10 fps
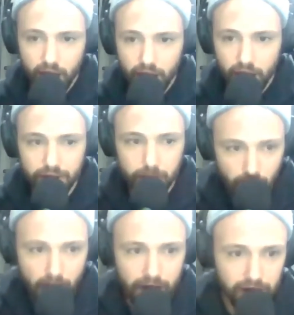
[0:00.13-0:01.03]
your
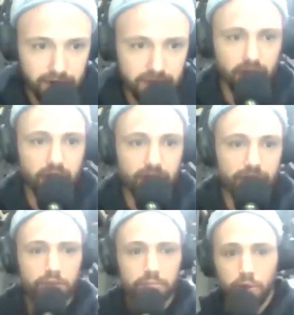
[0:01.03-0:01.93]
product, the
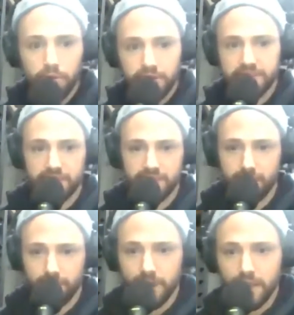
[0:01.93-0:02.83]
universal pulley
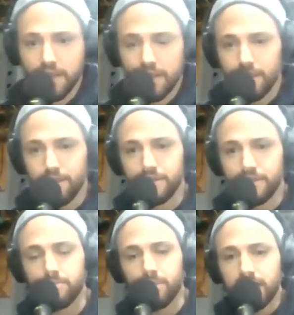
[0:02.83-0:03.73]
system. Can you
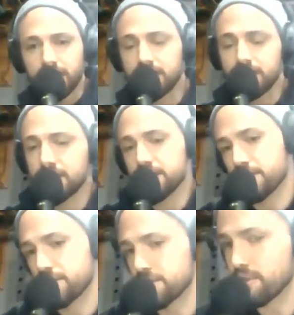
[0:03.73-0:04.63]
explain to the
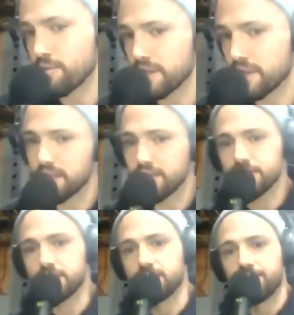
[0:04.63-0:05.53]
listeners what that is?